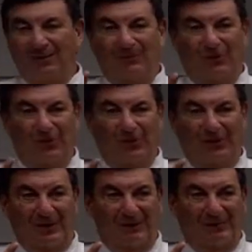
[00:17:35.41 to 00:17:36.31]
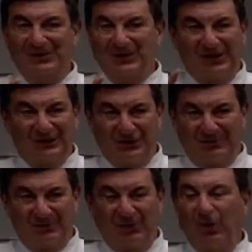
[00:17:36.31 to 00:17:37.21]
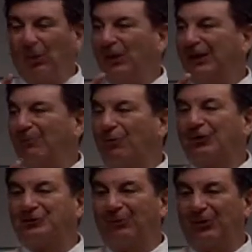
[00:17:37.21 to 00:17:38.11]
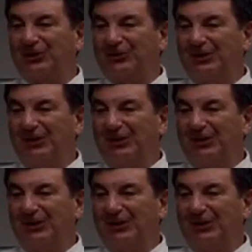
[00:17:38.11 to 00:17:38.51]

more um, BCS championship. We get more sports,